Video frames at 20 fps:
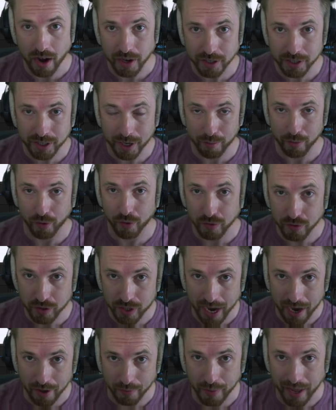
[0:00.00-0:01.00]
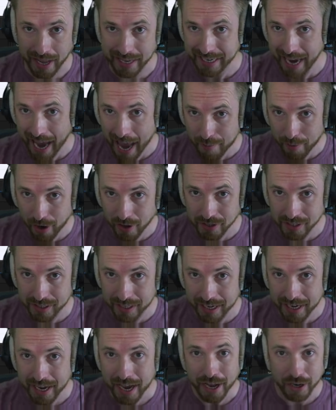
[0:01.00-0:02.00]
our Summer of Sound. That's
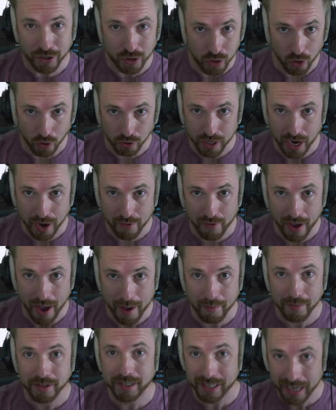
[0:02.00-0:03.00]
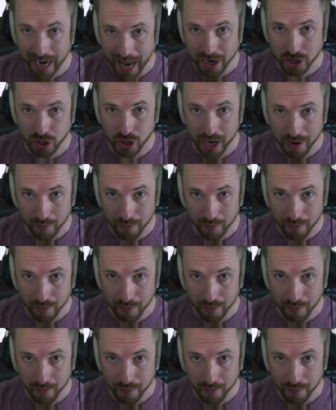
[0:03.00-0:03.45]
mrc.fm slash